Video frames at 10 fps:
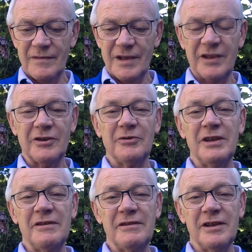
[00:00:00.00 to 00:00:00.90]
In
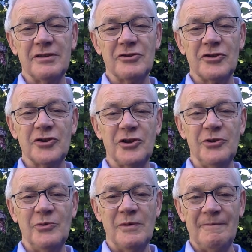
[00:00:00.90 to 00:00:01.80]
Corinthians
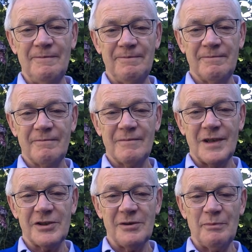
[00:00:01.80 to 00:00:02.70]
2,
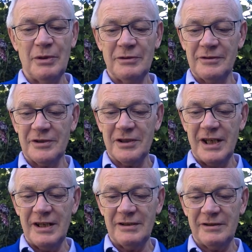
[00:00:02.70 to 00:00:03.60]
St. Paul
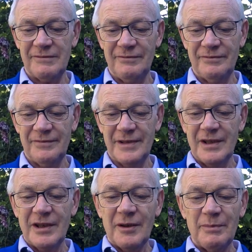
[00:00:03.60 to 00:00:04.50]
says,
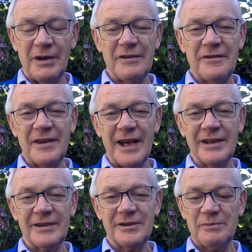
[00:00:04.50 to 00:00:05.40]
"But
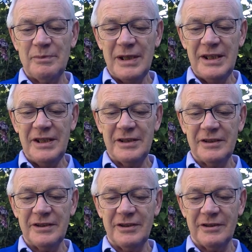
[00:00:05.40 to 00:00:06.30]
thanks be
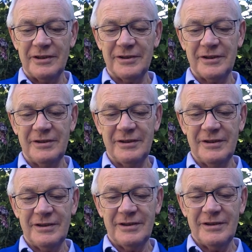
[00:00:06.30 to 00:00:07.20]
to God,
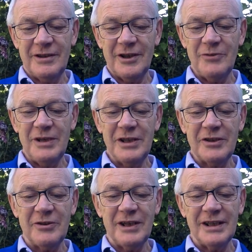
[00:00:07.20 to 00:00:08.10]
who in
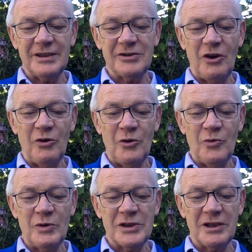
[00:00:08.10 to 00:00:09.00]
Christ
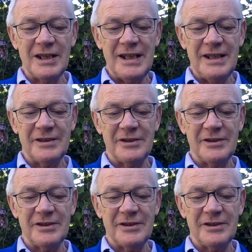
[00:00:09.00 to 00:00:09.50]
always leads